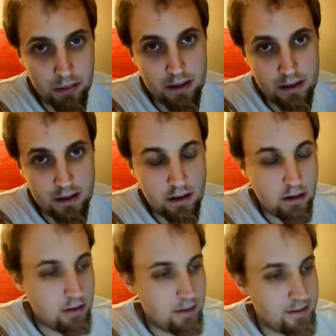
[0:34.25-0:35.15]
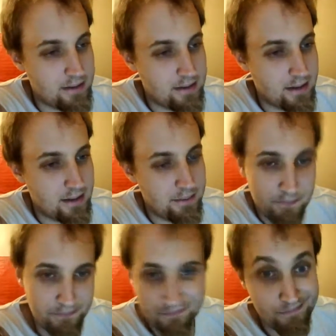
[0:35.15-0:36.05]
But, you know, obviously,
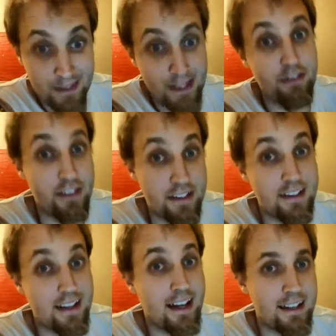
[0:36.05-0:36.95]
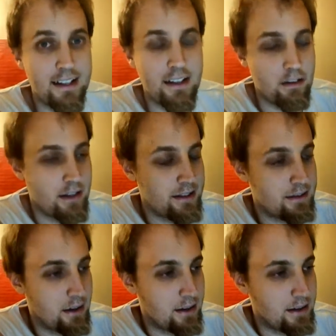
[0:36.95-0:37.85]
given that he'd already
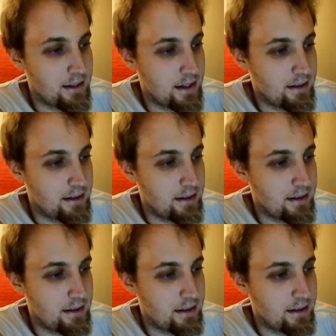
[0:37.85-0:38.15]
started